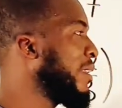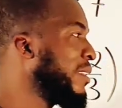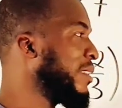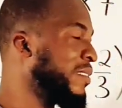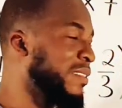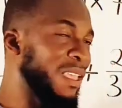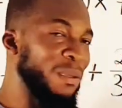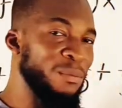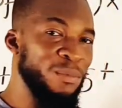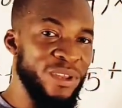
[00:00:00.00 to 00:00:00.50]

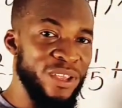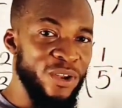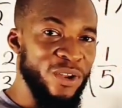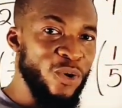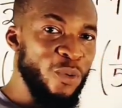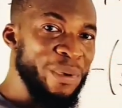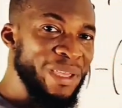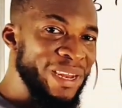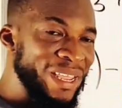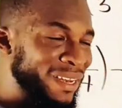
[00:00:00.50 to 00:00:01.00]
the same
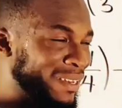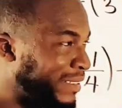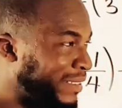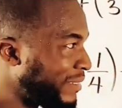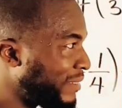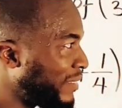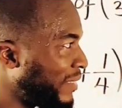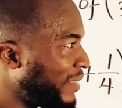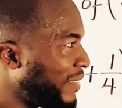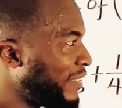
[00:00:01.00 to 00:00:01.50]

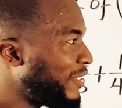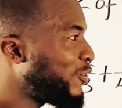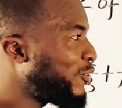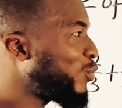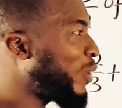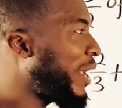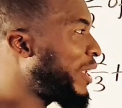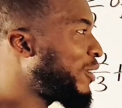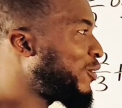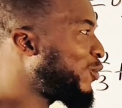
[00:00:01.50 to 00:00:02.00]
denominators. This
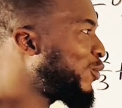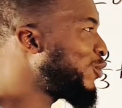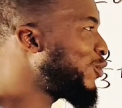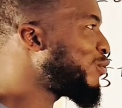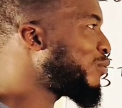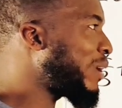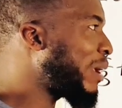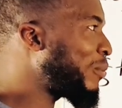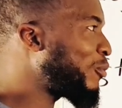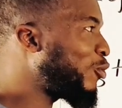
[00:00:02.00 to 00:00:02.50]
is why I
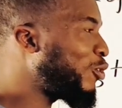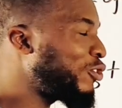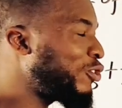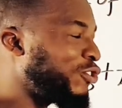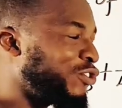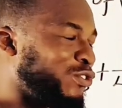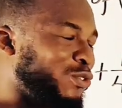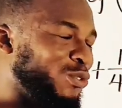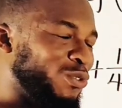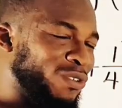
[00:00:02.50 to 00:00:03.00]
told you I'm going
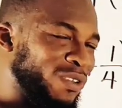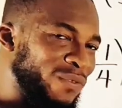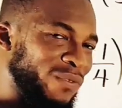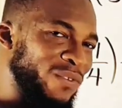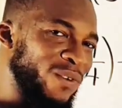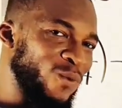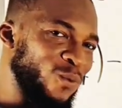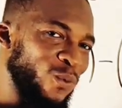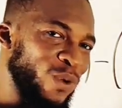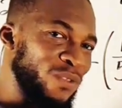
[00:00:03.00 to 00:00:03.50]
to show you
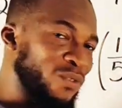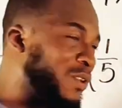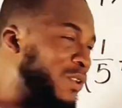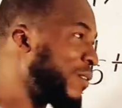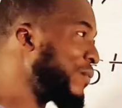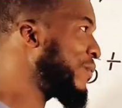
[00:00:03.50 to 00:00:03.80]
different ways